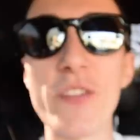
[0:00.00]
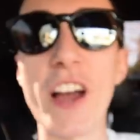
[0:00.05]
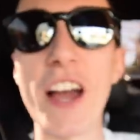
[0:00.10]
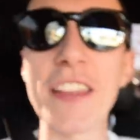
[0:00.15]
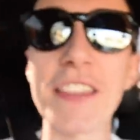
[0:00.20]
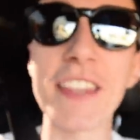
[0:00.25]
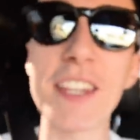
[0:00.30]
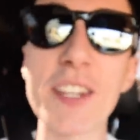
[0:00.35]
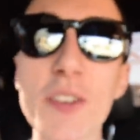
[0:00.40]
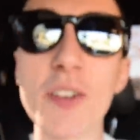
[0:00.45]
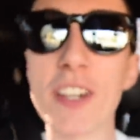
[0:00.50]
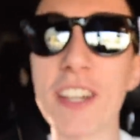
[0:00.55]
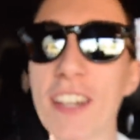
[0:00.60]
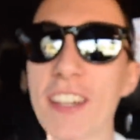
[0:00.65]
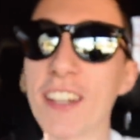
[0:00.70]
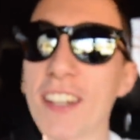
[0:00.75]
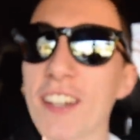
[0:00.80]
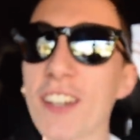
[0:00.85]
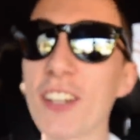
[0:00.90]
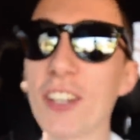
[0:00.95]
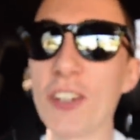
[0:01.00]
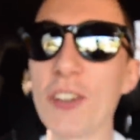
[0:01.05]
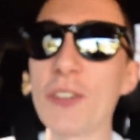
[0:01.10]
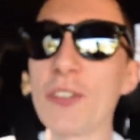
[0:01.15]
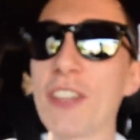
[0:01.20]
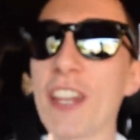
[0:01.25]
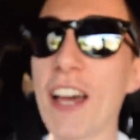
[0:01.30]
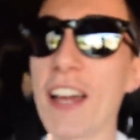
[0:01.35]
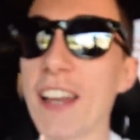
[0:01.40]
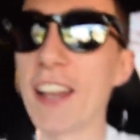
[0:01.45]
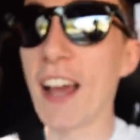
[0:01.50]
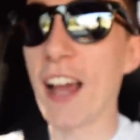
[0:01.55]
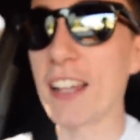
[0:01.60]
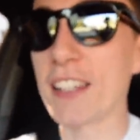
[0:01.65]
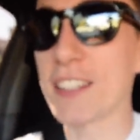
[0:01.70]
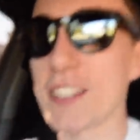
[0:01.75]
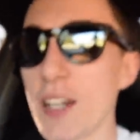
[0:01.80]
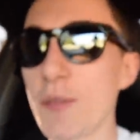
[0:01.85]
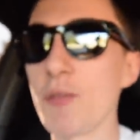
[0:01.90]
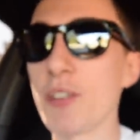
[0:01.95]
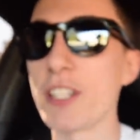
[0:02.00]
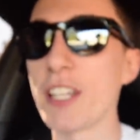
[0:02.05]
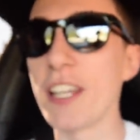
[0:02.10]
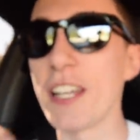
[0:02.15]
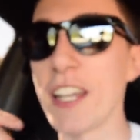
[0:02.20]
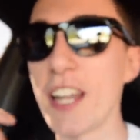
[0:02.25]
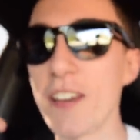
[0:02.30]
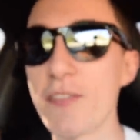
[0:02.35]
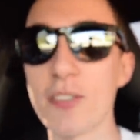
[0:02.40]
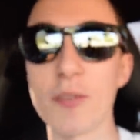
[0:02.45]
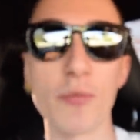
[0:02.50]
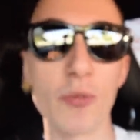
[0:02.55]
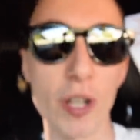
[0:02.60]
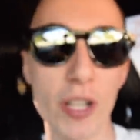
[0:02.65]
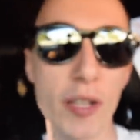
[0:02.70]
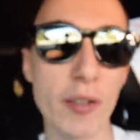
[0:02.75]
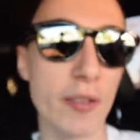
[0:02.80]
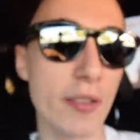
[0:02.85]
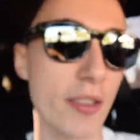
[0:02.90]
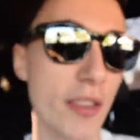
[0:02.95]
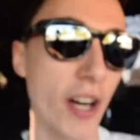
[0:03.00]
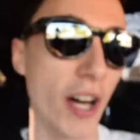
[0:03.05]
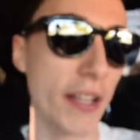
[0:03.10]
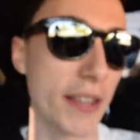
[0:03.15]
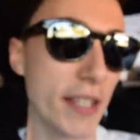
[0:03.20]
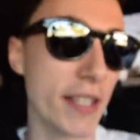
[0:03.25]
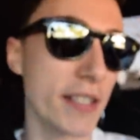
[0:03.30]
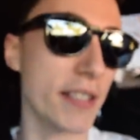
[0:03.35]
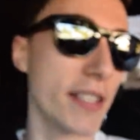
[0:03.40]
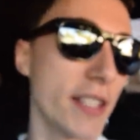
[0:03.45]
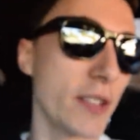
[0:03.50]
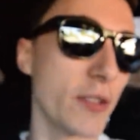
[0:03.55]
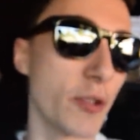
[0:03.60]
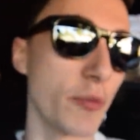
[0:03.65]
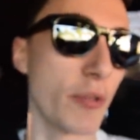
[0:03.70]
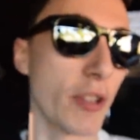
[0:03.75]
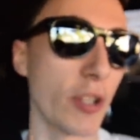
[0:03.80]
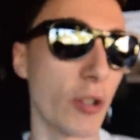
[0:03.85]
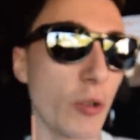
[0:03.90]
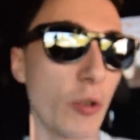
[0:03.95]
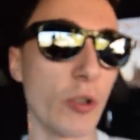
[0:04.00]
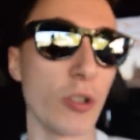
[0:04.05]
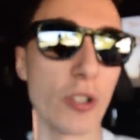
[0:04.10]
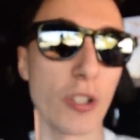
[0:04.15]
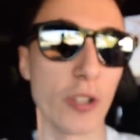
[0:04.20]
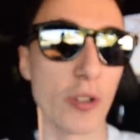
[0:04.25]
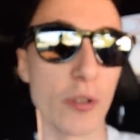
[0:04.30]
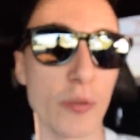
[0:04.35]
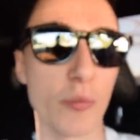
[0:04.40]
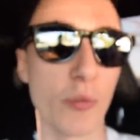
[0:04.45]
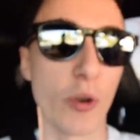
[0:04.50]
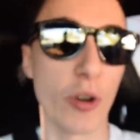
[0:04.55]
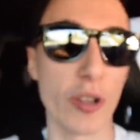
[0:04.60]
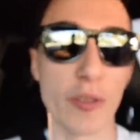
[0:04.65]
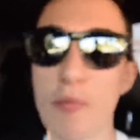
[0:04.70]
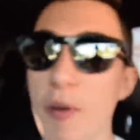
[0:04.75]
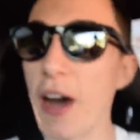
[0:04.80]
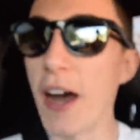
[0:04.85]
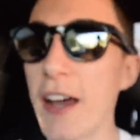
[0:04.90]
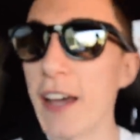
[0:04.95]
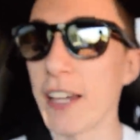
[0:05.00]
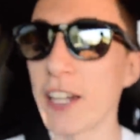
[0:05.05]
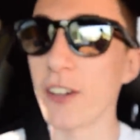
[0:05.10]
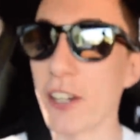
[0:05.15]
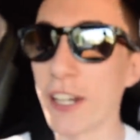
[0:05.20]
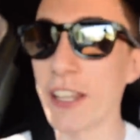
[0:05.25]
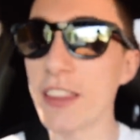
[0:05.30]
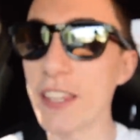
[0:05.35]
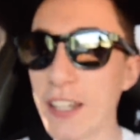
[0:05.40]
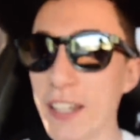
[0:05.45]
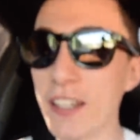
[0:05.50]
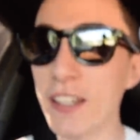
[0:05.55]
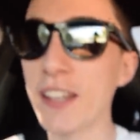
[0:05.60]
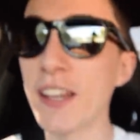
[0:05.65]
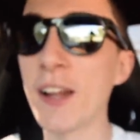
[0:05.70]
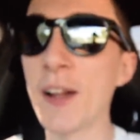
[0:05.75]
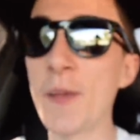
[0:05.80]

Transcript: I think we can conclude that as someone that never really thought these things would be cool or worth buying or anything.